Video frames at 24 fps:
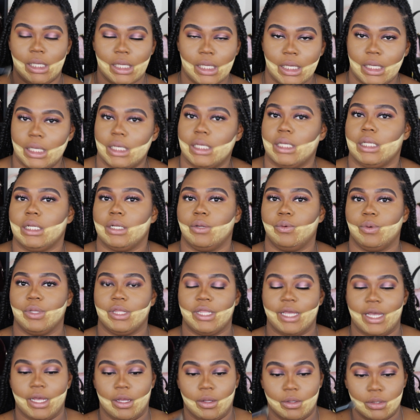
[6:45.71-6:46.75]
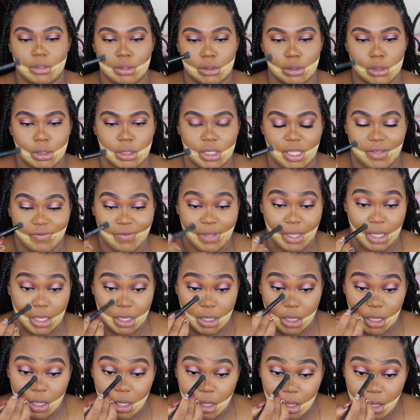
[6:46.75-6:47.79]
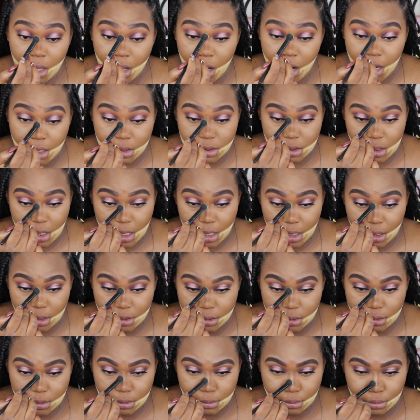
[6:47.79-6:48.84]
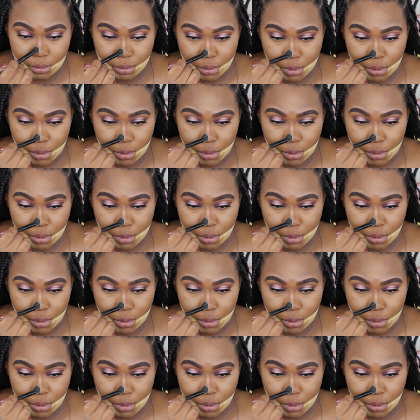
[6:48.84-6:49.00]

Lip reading: in without leaving any harsh lines.